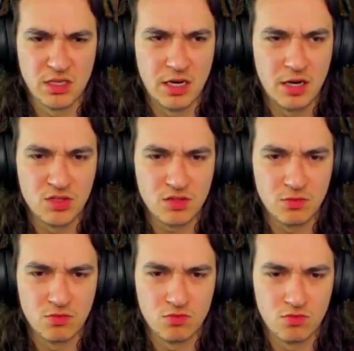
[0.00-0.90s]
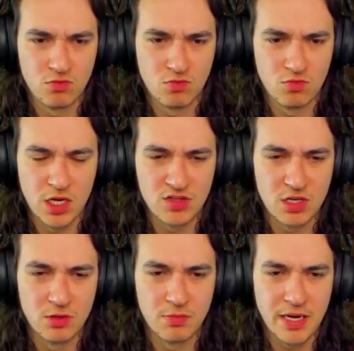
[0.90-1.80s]
I was
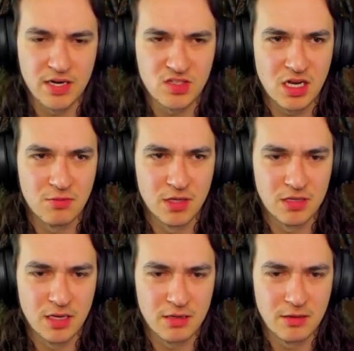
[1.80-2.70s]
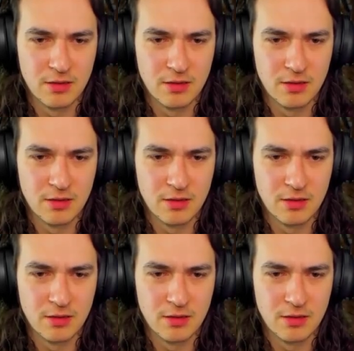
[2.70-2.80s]
able to backstab him like that.